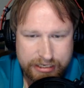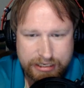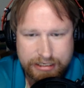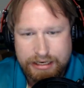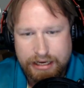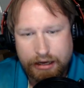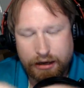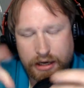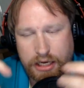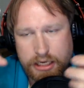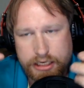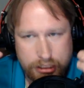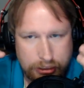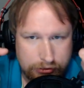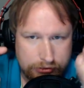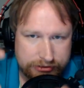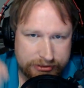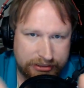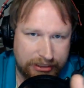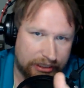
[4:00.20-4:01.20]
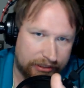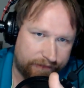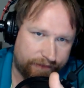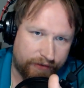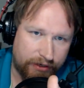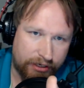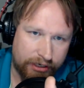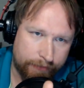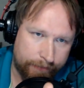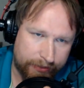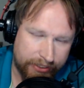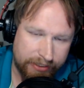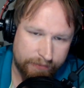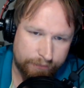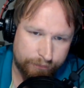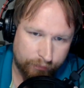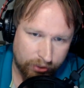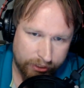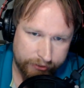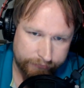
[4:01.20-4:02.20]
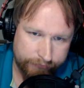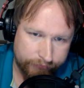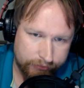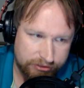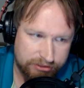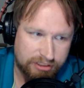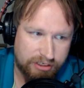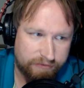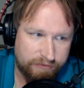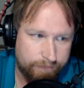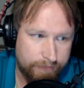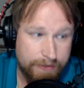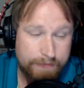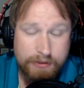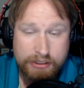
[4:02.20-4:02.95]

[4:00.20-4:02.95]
Now, I know it sounds very big brotherish of me,